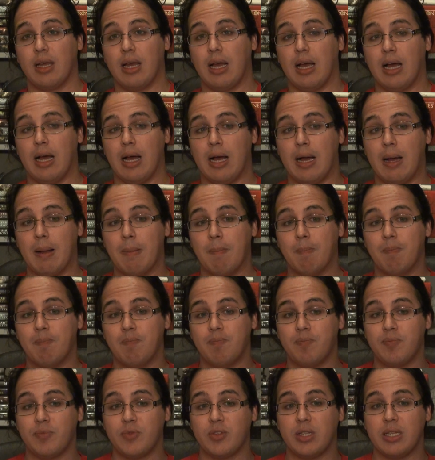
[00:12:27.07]

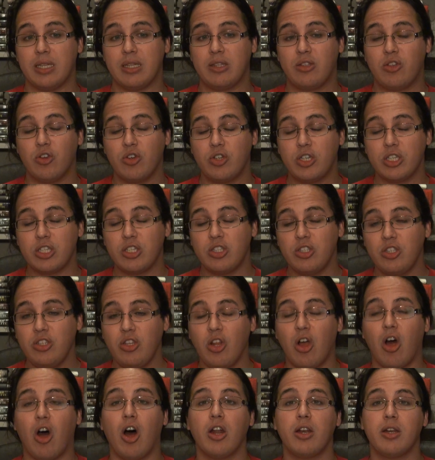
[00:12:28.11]
They're just
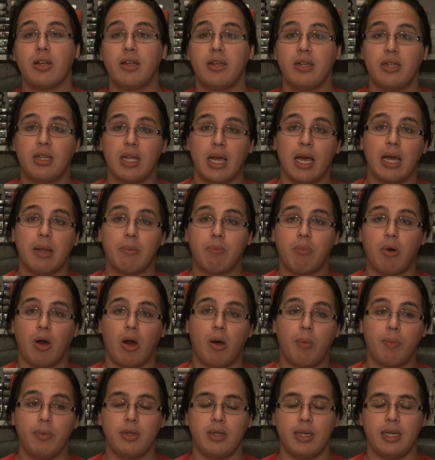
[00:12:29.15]
not that
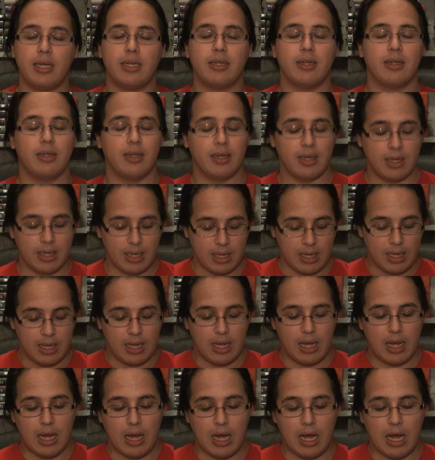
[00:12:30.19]
populated.
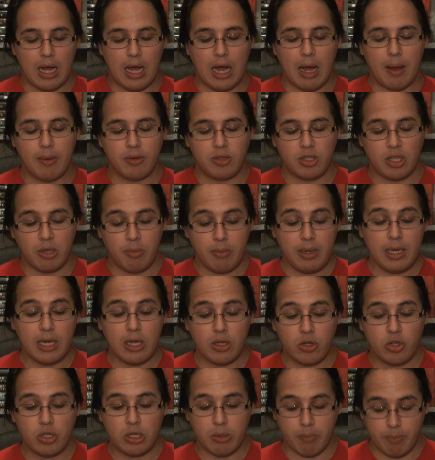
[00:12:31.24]
To me, a
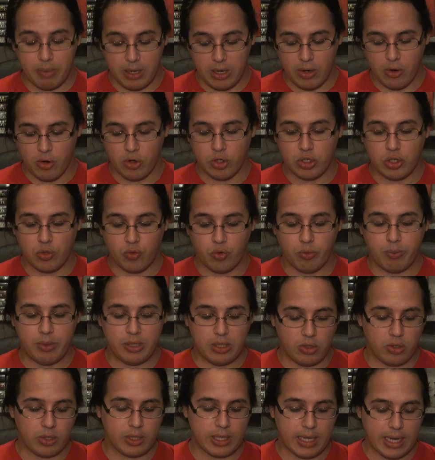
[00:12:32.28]
good comparison would be
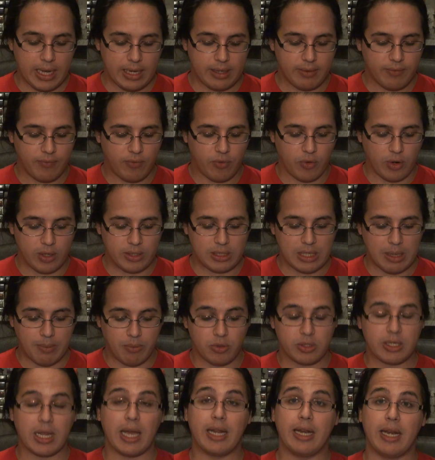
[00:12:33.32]
to look at, for example,
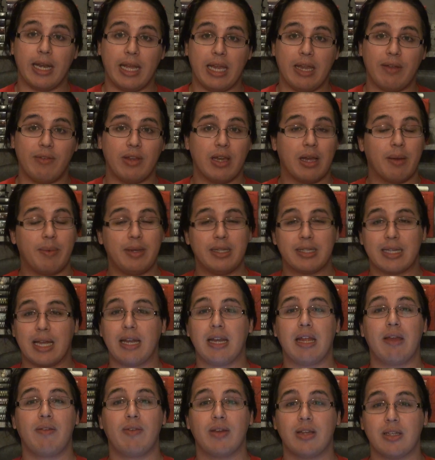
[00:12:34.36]
Scandinavia.
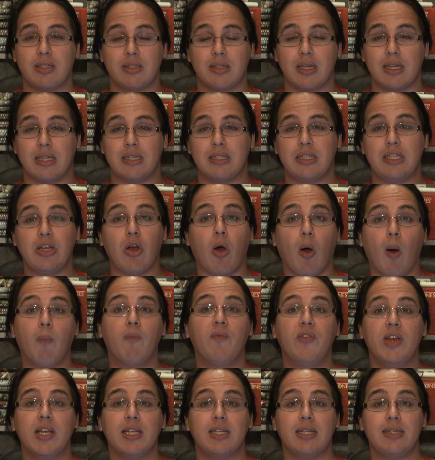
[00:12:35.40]
Scandinavia is the
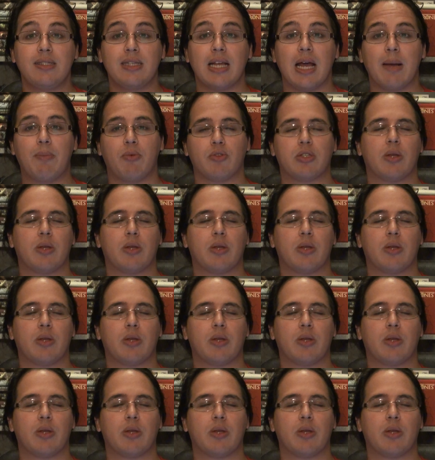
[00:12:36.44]
obvious example.